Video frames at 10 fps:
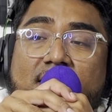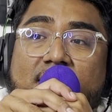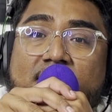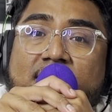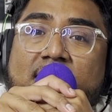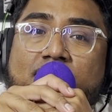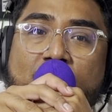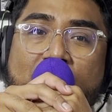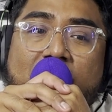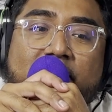then
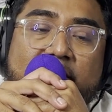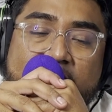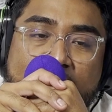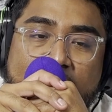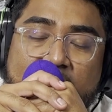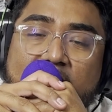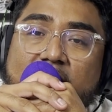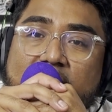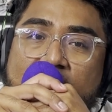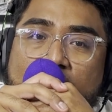we might be seeing,
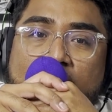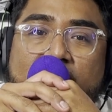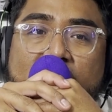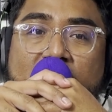you know,